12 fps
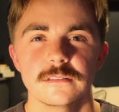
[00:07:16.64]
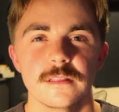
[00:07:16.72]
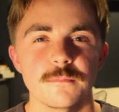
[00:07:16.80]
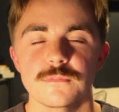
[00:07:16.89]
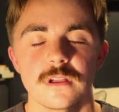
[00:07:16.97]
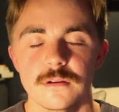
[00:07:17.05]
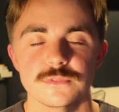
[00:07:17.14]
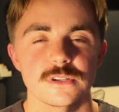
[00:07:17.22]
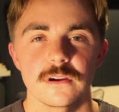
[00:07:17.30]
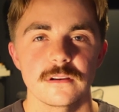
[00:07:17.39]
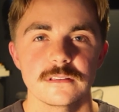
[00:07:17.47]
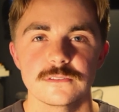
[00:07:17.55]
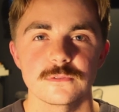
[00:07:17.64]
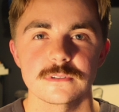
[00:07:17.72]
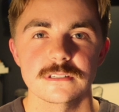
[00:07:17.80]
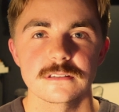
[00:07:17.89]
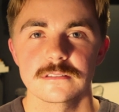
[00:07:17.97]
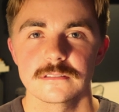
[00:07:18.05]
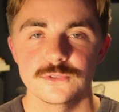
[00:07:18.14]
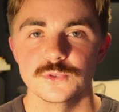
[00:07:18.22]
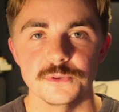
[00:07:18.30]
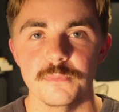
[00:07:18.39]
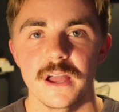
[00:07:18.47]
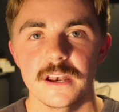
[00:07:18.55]
I'm sorry, this was
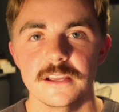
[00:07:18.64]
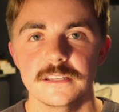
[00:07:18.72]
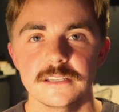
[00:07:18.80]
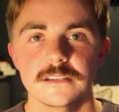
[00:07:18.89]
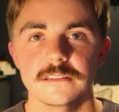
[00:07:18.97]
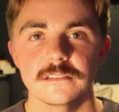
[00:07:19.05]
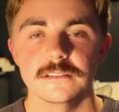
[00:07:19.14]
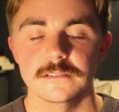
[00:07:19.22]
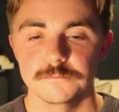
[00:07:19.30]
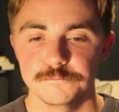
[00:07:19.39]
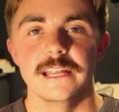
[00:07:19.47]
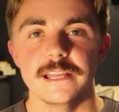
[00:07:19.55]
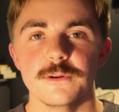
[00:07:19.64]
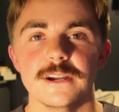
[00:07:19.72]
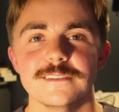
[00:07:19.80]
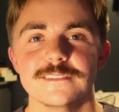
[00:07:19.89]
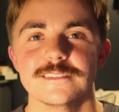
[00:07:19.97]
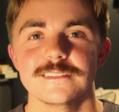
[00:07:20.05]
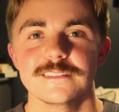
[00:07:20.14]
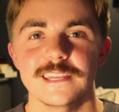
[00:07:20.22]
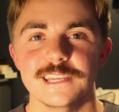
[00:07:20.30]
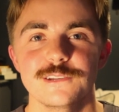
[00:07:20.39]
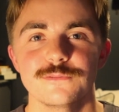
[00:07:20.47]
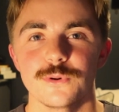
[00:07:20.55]
a bad idea, I think. Anyways,
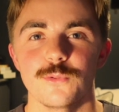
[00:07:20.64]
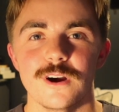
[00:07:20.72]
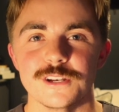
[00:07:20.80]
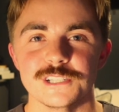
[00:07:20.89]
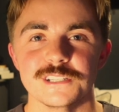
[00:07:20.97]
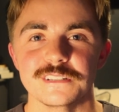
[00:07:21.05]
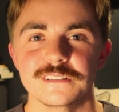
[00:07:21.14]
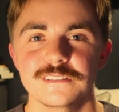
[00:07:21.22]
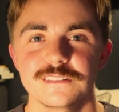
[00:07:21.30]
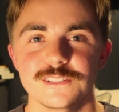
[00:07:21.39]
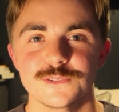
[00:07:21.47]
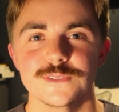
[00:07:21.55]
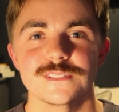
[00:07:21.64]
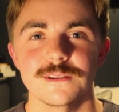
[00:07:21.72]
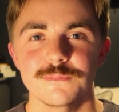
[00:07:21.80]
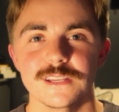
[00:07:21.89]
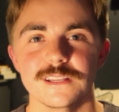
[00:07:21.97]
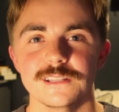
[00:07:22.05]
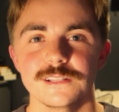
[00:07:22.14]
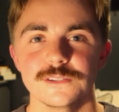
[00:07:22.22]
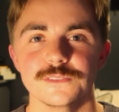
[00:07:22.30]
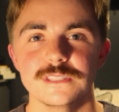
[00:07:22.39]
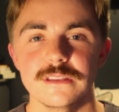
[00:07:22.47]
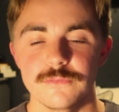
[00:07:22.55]
thank you for watching. This was something a little
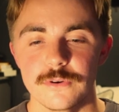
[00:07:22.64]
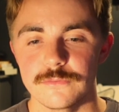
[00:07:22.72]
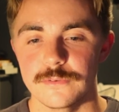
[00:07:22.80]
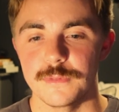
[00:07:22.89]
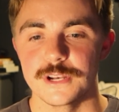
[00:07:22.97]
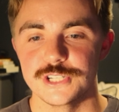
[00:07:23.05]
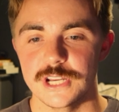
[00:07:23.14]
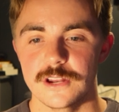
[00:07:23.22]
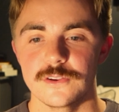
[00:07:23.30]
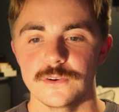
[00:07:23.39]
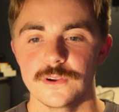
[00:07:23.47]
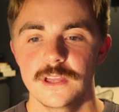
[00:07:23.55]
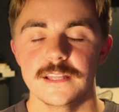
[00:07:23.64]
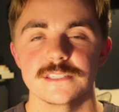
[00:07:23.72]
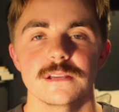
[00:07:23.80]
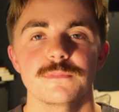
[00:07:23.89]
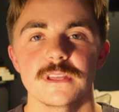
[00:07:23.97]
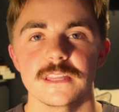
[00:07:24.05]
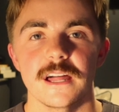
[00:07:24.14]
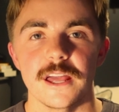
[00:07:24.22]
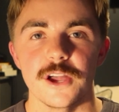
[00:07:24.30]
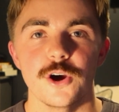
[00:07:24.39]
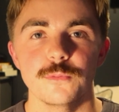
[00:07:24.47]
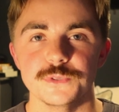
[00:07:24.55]
different for my channel and something that I
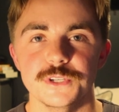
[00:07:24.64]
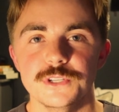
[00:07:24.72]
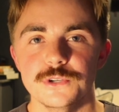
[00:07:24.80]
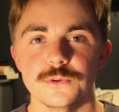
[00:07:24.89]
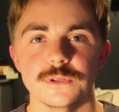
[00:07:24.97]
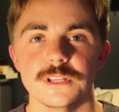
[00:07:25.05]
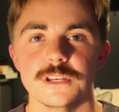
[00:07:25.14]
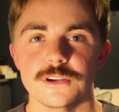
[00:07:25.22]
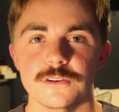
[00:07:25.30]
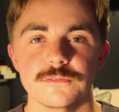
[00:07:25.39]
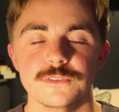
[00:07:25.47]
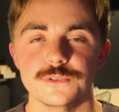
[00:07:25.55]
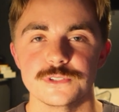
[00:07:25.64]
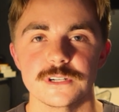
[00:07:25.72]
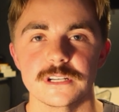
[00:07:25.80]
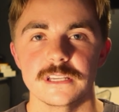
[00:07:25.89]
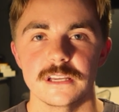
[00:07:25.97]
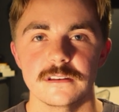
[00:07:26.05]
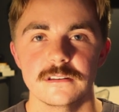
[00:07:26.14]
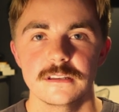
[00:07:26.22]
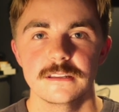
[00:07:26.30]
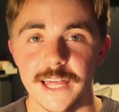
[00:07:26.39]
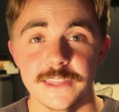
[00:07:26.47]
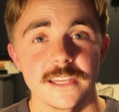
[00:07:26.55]
hope to do in the near future again.
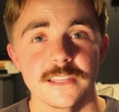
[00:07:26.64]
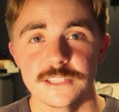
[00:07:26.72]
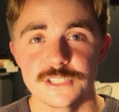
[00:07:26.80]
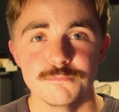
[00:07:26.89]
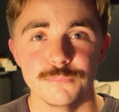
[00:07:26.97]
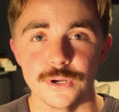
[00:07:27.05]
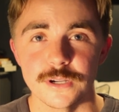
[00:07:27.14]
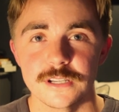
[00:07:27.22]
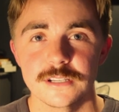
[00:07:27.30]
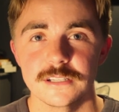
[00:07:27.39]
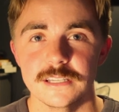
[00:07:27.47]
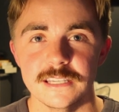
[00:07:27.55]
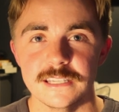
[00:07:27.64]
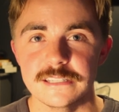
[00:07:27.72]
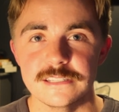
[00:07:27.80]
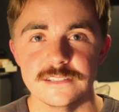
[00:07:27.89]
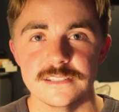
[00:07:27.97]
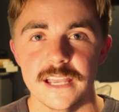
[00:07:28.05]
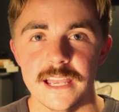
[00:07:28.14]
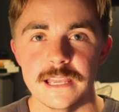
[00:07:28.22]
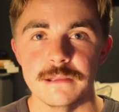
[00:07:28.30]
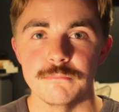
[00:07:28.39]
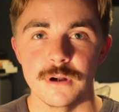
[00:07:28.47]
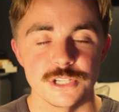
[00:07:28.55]
I think this book is
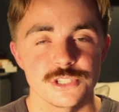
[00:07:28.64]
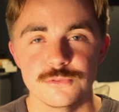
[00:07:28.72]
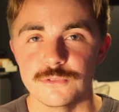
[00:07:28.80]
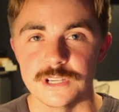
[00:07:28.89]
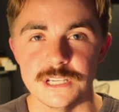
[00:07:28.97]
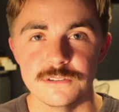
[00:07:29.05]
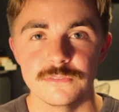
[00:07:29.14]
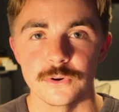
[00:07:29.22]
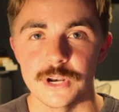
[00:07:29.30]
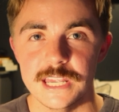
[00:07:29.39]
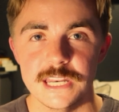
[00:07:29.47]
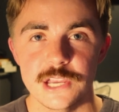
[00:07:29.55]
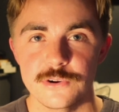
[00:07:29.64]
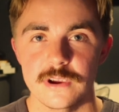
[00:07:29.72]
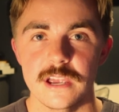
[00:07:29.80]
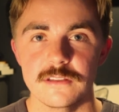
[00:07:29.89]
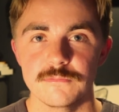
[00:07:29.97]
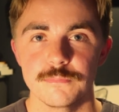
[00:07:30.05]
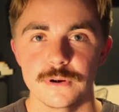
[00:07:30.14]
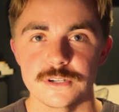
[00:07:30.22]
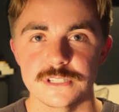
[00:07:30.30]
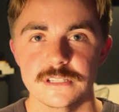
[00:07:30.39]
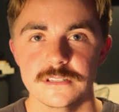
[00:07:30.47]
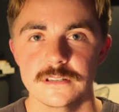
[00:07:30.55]
a must read for any creative
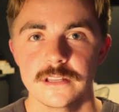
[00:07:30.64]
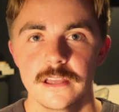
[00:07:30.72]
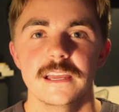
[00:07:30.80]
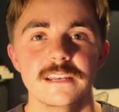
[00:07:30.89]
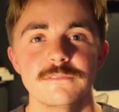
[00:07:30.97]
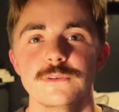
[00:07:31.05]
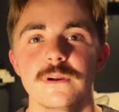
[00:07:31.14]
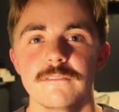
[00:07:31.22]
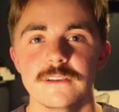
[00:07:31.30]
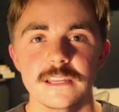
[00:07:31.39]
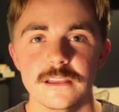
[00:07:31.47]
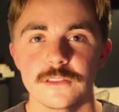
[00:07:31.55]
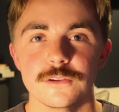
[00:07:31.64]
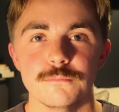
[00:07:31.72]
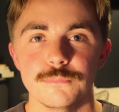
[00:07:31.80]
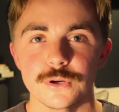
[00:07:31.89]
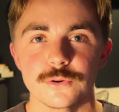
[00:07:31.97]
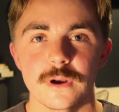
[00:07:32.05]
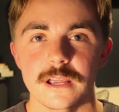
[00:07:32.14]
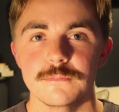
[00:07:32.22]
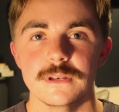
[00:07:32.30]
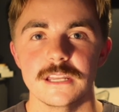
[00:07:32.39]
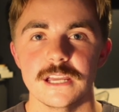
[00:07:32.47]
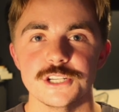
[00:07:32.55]
person, and if you have any other book
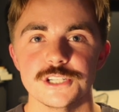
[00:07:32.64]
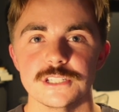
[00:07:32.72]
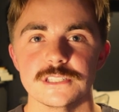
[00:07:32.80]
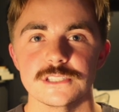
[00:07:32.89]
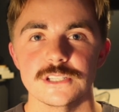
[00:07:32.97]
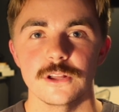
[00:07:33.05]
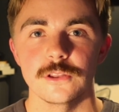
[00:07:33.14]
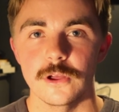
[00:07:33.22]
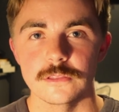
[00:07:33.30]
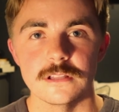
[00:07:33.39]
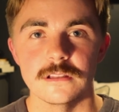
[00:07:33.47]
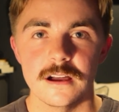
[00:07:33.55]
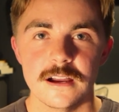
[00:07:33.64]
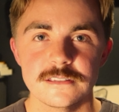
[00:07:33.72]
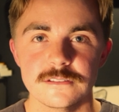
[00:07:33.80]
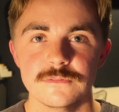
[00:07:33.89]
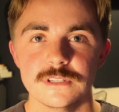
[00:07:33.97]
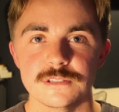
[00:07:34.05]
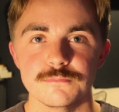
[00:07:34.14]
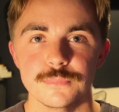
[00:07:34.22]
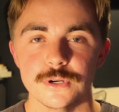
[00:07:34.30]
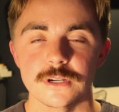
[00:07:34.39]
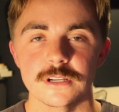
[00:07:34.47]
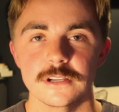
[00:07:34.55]
recommendations along the lines of this
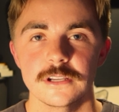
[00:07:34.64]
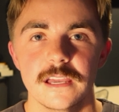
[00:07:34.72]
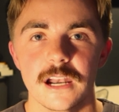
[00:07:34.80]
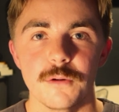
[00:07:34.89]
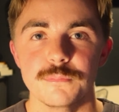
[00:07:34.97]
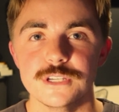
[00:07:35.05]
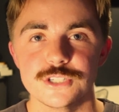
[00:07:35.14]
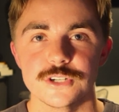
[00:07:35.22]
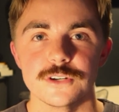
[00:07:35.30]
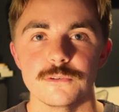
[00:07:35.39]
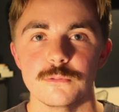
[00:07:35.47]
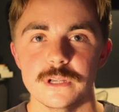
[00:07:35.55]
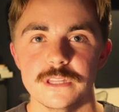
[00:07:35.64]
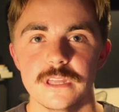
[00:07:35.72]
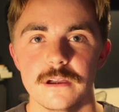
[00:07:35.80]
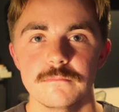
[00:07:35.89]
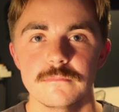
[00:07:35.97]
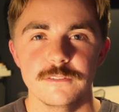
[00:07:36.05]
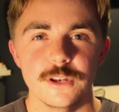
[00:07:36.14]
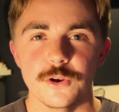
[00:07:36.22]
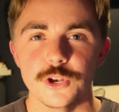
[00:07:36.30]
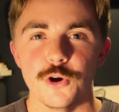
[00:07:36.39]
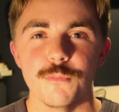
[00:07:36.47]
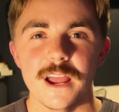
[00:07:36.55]
book, and I'll be sure to read them. If you don't
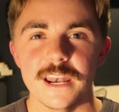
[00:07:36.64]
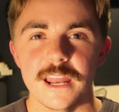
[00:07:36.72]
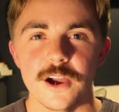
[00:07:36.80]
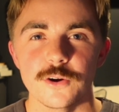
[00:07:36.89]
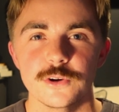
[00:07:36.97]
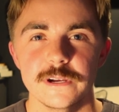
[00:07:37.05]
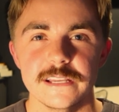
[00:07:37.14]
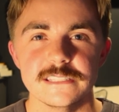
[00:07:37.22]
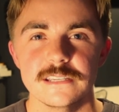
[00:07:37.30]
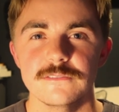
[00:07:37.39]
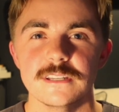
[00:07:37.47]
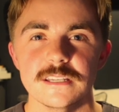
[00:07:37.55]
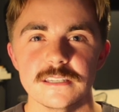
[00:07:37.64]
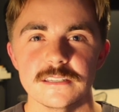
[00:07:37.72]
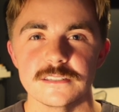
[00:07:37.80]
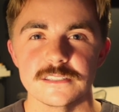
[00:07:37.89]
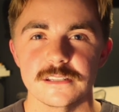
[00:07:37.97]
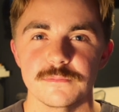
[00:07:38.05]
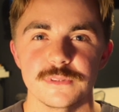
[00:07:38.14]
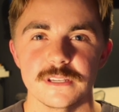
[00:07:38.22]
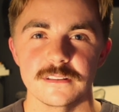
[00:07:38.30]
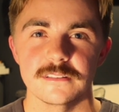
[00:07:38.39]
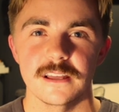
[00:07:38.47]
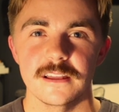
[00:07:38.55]
know by now, creativity is
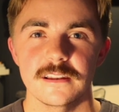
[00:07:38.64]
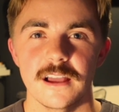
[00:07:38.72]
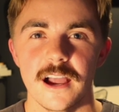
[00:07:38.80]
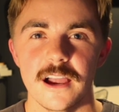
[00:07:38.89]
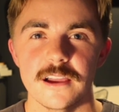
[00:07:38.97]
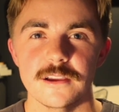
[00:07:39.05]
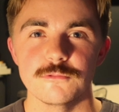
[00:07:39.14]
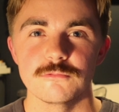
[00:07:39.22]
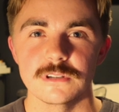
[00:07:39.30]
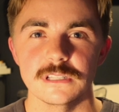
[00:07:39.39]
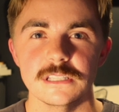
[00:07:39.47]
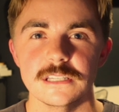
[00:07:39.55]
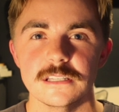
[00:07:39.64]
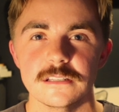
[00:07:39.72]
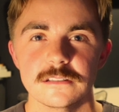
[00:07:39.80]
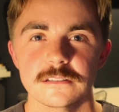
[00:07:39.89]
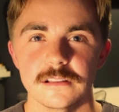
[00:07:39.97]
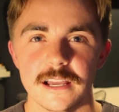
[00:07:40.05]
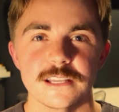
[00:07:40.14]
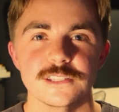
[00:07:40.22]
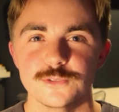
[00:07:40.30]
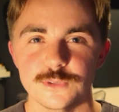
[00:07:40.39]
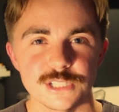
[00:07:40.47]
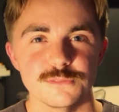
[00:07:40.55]
something that I really like
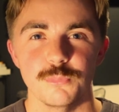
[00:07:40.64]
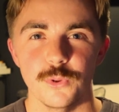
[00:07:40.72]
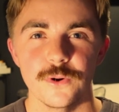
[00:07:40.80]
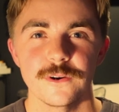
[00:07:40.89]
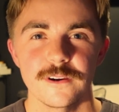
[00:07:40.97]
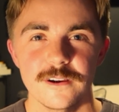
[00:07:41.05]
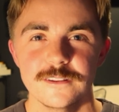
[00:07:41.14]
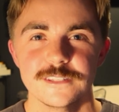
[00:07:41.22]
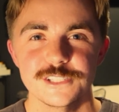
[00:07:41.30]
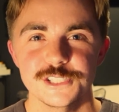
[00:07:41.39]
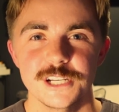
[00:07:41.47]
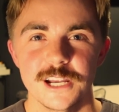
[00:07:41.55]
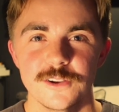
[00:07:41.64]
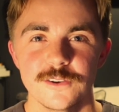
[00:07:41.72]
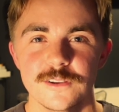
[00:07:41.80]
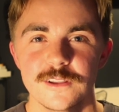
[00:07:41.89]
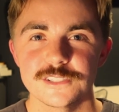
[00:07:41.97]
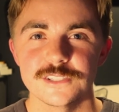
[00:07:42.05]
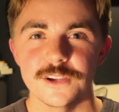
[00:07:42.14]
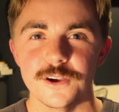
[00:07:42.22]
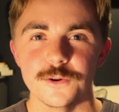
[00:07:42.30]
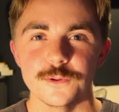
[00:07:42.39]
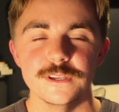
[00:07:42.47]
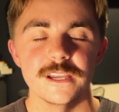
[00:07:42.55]
to explore on this channel.
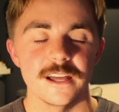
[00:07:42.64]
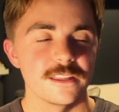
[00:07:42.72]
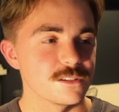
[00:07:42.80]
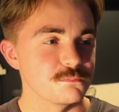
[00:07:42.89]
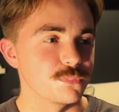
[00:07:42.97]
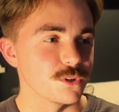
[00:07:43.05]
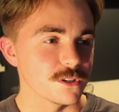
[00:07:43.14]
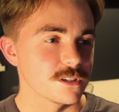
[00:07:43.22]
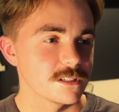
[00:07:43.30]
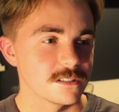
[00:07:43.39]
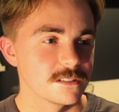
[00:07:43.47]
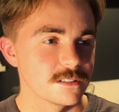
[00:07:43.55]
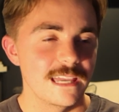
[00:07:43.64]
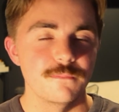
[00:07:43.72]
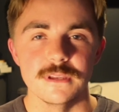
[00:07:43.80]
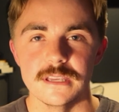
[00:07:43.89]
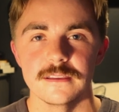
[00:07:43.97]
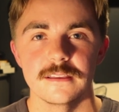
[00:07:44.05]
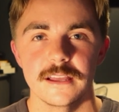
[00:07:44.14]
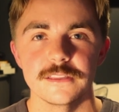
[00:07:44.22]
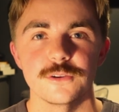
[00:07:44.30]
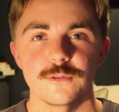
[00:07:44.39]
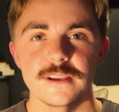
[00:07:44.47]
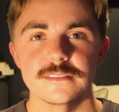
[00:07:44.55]
So yeah, this book hit me at
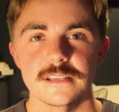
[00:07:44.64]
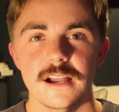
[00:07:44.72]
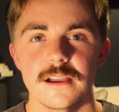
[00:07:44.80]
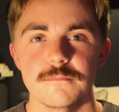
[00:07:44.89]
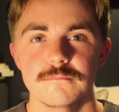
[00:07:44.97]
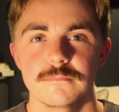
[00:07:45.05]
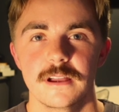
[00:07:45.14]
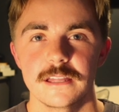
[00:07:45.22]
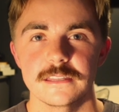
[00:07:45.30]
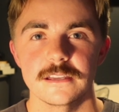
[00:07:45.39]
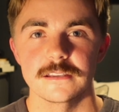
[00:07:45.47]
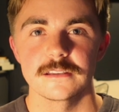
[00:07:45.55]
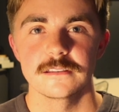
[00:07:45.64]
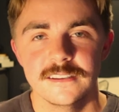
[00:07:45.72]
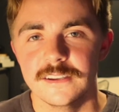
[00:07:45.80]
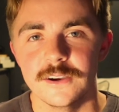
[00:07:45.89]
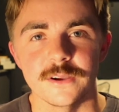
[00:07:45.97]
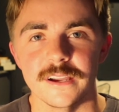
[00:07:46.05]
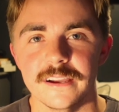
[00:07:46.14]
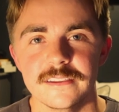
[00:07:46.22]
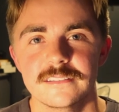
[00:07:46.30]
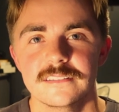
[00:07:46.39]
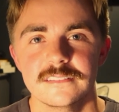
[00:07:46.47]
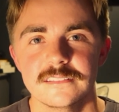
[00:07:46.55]
the right time, I think. Okay,
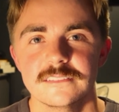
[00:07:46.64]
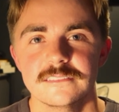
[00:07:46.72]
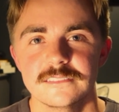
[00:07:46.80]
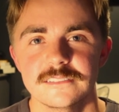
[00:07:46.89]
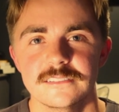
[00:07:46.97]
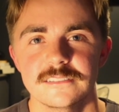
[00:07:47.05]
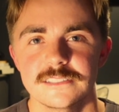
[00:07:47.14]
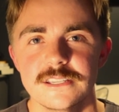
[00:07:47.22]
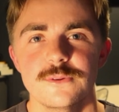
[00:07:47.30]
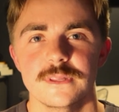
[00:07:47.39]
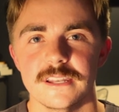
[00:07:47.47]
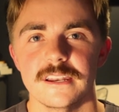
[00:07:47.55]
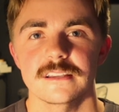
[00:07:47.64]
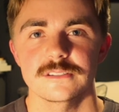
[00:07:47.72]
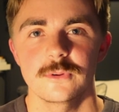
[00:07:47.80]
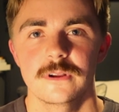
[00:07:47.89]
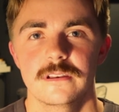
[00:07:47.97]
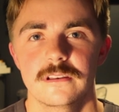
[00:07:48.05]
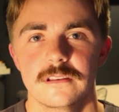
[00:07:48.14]
see you in the next one.